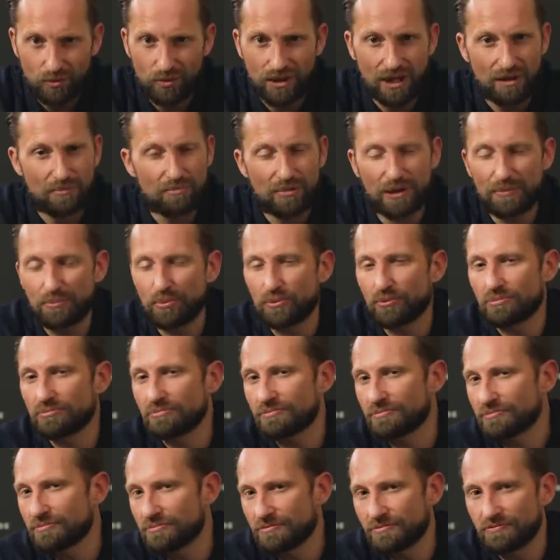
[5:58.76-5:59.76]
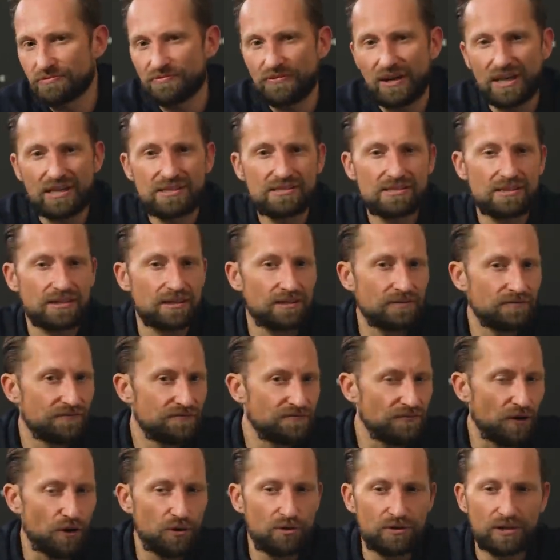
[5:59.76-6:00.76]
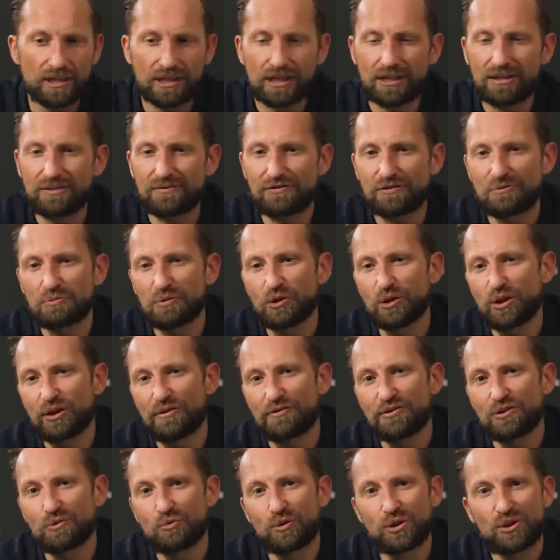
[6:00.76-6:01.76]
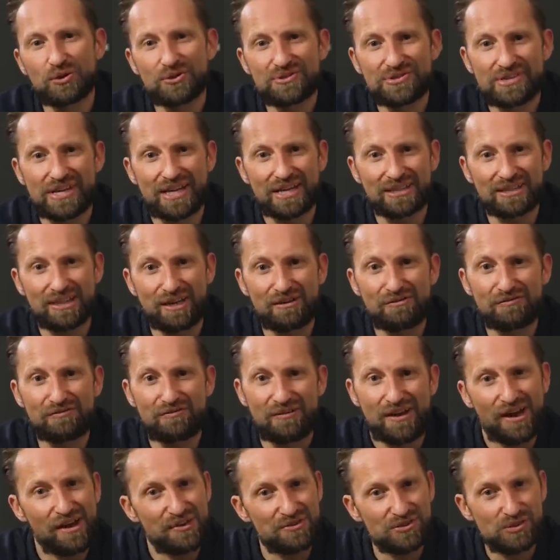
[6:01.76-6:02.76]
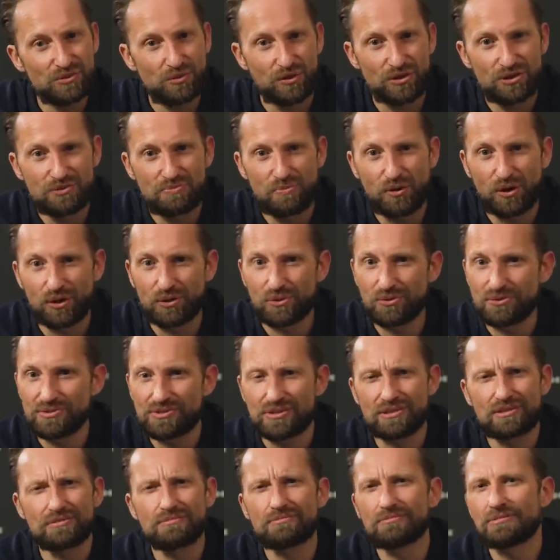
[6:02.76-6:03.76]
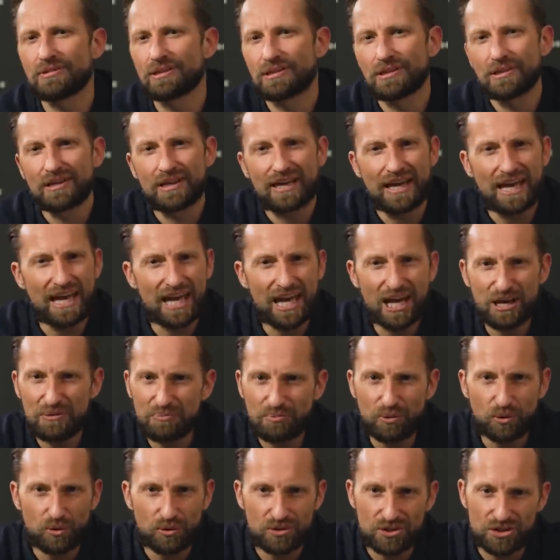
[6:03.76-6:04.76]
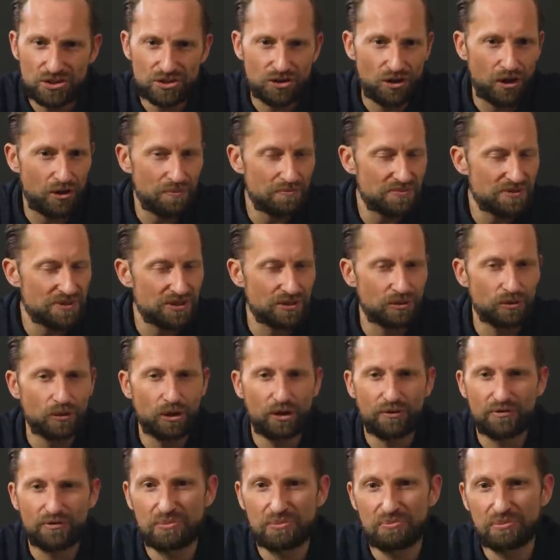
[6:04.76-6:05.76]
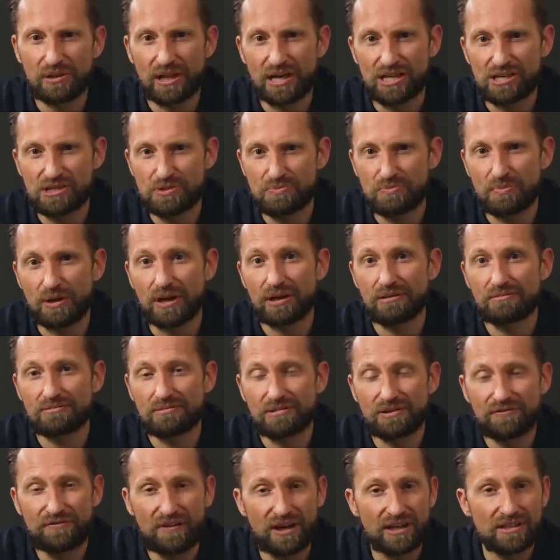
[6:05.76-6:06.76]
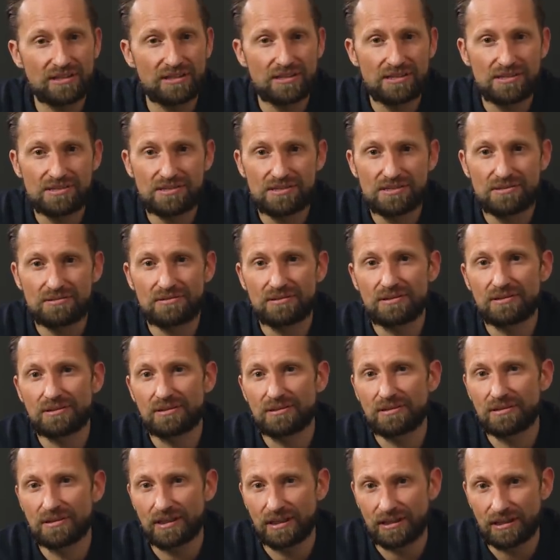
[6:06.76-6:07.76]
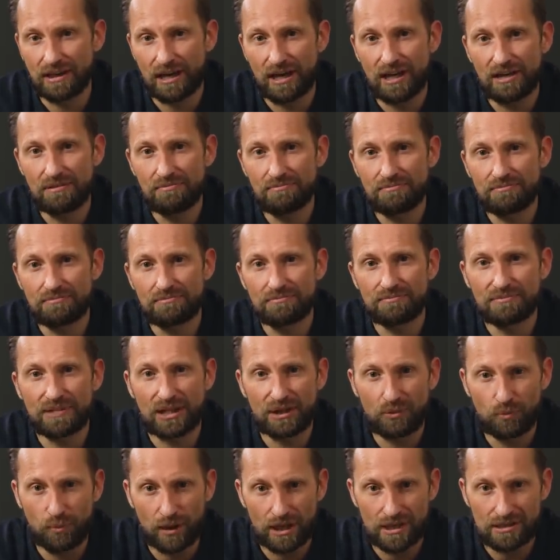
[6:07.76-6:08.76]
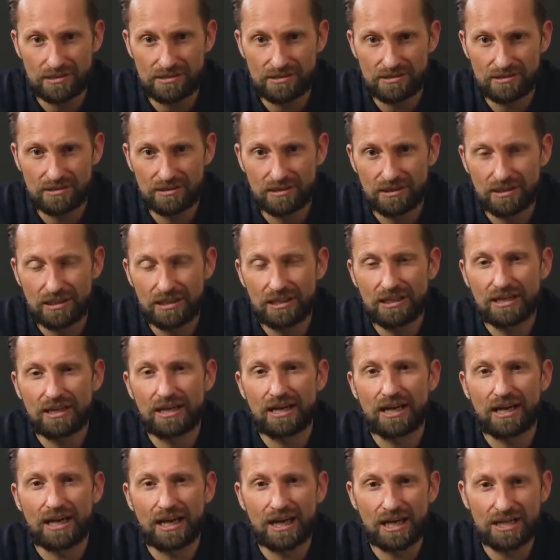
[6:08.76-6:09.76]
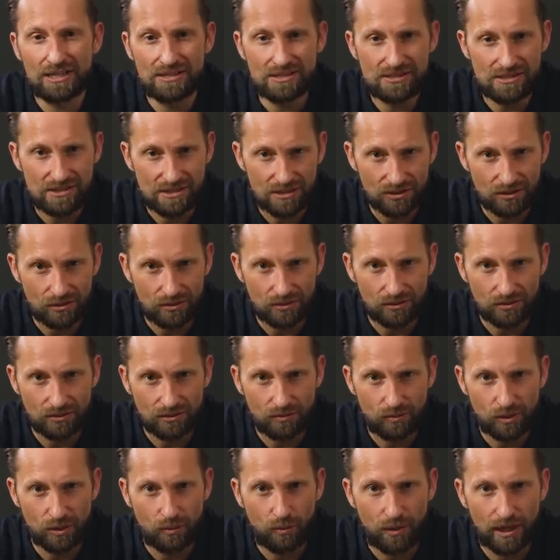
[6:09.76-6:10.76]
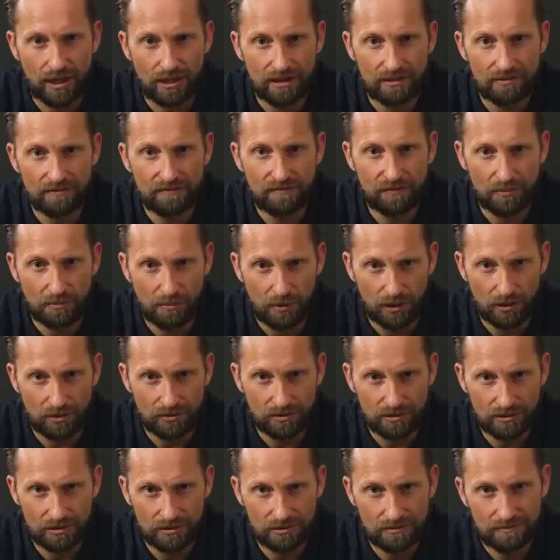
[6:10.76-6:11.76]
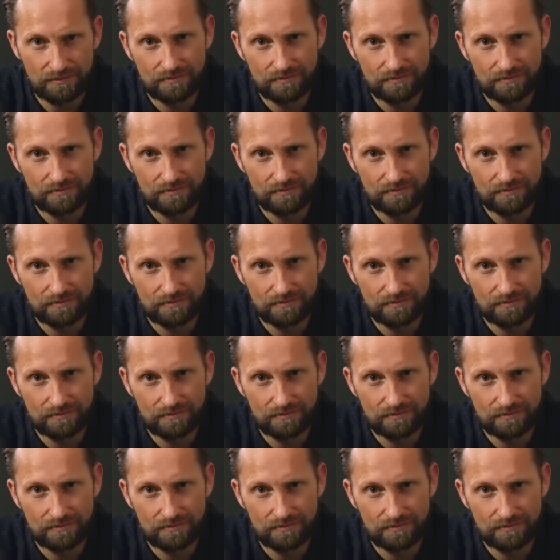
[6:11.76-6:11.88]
We had people faxing and phoning in from all over the world saying they'd found Swatch models in airport shops and all the place. But the fact is they came, they went, and still we wait for Bond.